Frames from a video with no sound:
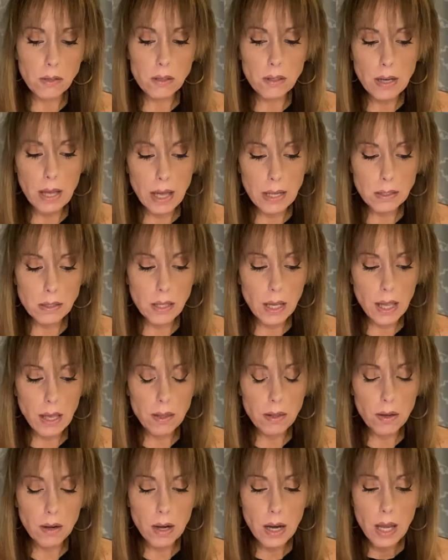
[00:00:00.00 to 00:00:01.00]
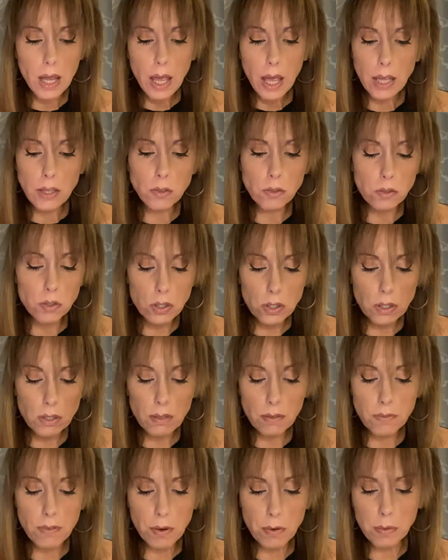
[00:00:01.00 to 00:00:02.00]
not together, and you're just
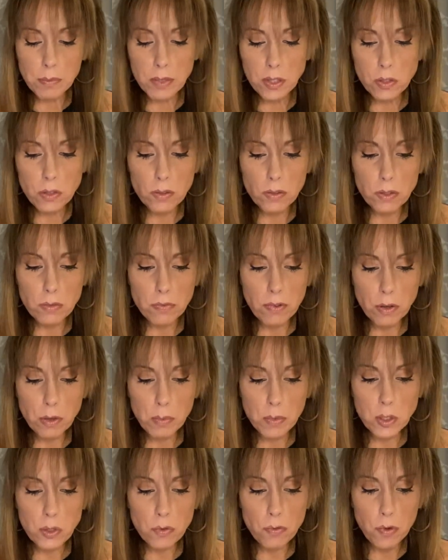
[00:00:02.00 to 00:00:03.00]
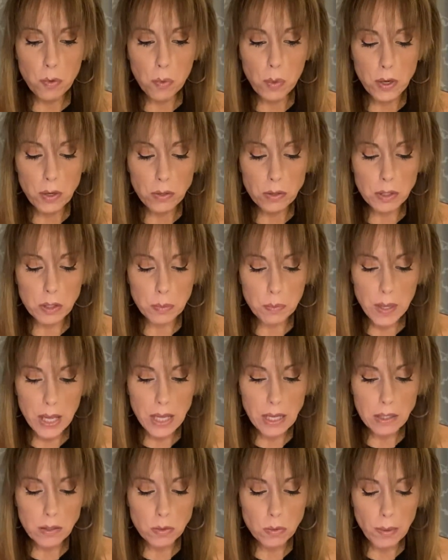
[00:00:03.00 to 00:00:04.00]
in a very much of a weird
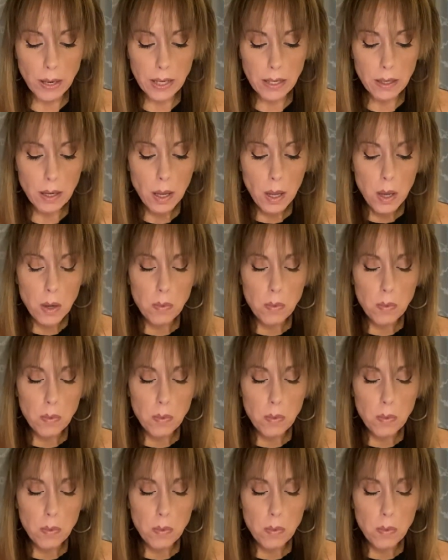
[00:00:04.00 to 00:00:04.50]
space, right?